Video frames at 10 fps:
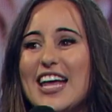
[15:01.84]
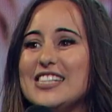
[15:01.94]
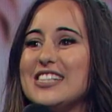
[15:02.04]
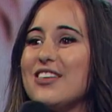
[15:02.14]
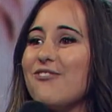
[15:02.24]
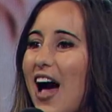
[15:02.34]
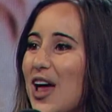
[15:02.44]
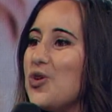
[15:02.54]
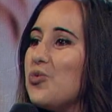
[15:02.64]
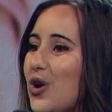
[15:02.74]
it's the
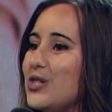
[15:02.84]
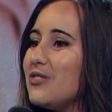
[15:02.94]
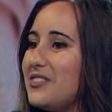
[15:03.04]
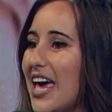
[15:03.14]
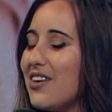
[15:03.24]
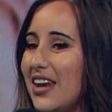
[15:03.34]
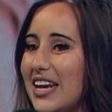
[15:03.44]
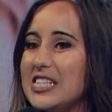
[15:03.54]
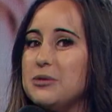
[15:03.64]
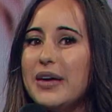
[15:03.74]
final words of David,
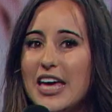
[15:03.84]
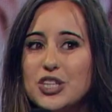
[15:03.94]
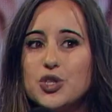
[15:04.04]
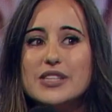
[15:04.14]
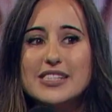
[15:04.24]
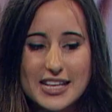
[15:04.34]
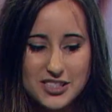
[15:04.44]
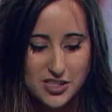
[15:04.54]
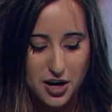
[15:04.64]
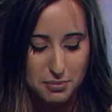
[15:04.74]
and he's speaking to his
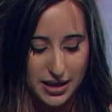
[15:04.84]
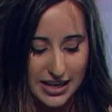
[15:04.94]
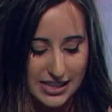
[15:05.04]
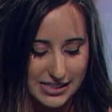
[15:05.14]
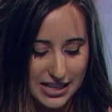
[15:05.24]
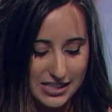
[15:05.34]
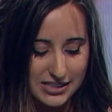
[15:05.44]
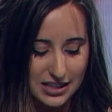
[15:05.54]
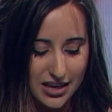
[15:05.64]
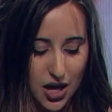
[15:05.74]
son Solomon, and he
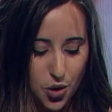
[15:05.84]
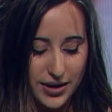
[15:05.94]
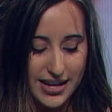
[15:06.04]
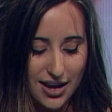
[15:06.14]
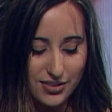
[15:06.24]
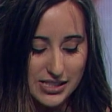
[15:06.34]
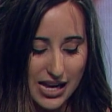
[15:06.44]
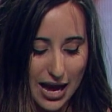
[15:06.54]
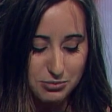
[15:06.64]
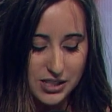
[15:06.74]
says, "When David's
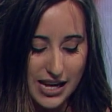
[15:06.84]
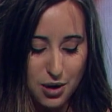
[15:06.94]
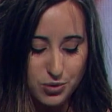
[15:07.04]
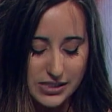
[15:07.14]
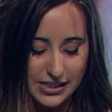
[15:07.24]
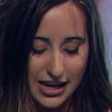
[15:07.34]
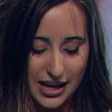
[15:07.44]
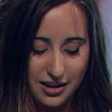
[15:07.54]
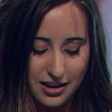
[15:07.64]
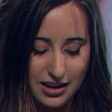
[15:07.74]
time to die was
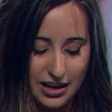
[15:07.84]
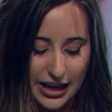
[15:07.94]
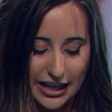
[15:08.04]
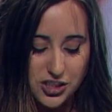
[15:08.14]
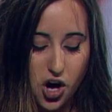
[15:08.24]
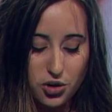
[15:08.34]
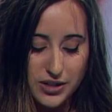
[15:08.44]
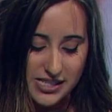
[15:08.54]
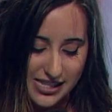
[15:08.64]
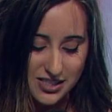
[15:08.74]
near, he
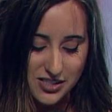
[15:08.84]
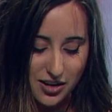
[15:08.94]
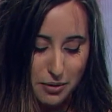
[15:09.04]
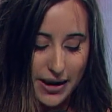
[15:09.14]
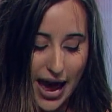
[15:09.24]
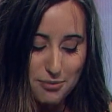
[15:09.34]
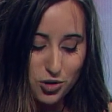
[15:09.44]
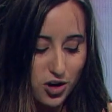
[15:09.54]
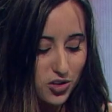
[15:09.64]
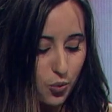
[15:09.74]
told his son Solomon,
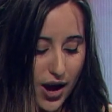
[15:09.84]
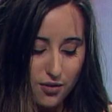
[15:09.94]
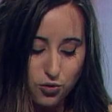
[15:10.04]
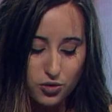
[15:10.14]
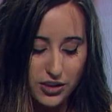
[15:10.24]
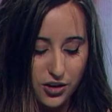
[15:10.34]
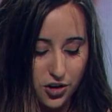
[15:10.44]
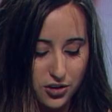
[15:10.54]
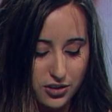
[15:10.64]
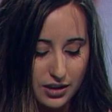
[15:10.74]
'I'm going the way of all the
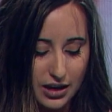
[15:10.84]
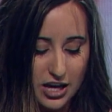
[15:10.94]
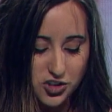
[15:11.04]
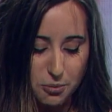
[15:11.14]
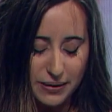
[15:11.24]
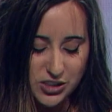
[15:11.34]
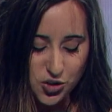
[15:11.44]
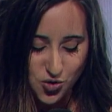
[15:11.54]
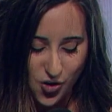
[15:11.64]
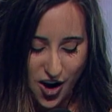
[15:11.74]
earth, so be
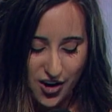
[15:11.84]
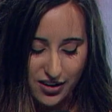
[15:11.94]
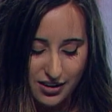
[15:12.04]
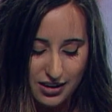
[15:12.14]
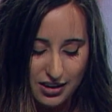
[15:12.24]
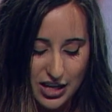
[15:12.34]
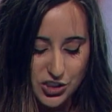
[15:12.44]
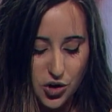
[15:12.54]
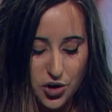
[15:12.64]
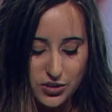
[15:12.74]
strong,
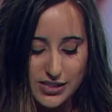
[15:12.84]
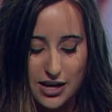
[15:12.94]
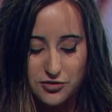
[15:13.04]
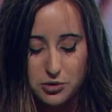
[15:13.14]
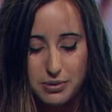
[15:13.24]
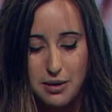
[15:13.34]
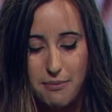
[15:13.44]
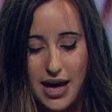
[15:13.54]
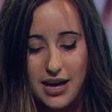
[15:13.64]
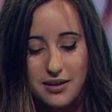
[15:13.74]
show yourself to be a
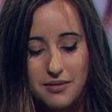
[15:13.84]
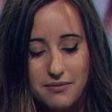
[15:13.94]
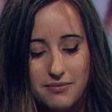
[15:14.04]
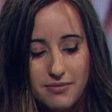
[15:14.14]
man.